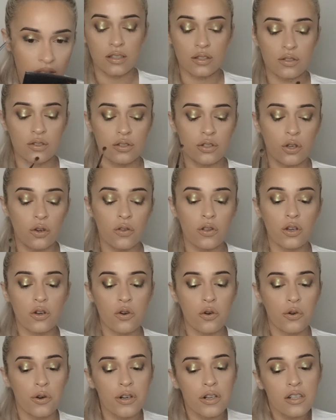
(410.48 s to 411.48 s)
So the
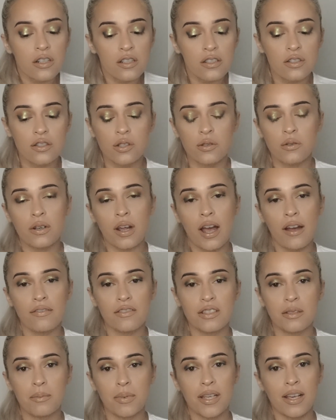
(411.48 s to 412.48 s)
corners don't
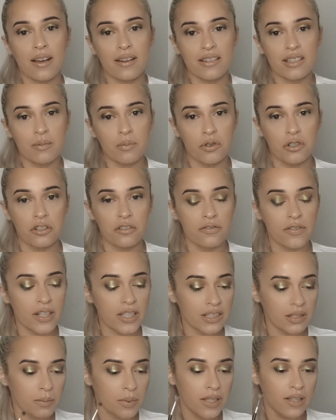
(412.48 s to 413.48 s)
have to be as
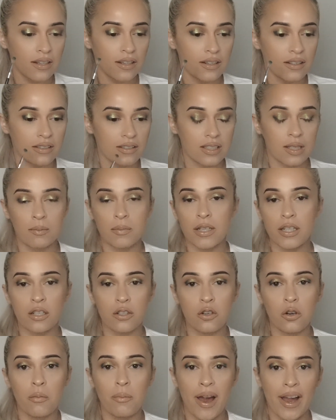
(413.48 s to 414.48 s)
perfect because I'm going
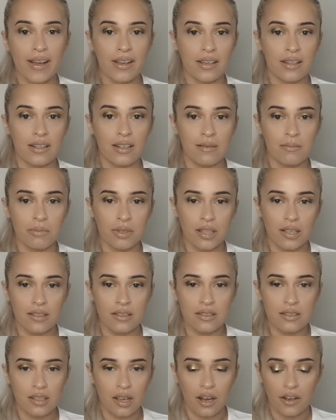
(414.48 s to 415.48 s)
to go back in and
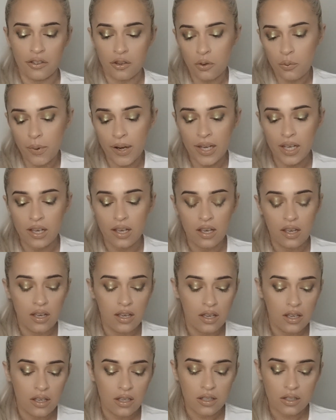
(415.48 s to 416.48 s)
blend either way.
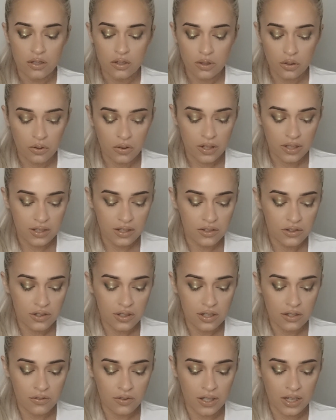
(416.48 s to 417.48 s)
So this is
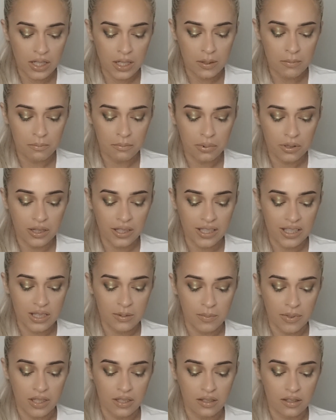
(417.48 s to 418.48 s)
just really
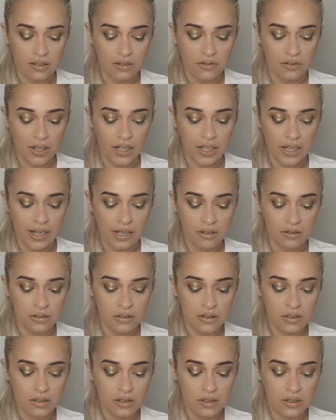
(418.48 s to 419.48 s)
placement right
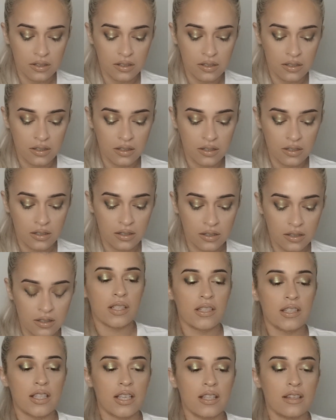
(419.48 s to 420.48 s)
now.
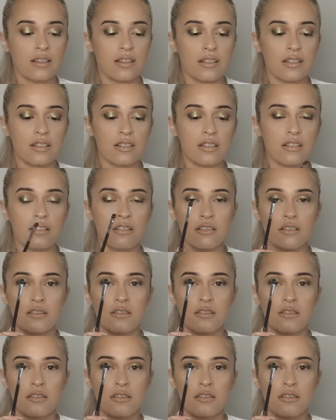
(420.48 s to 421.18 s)
I take this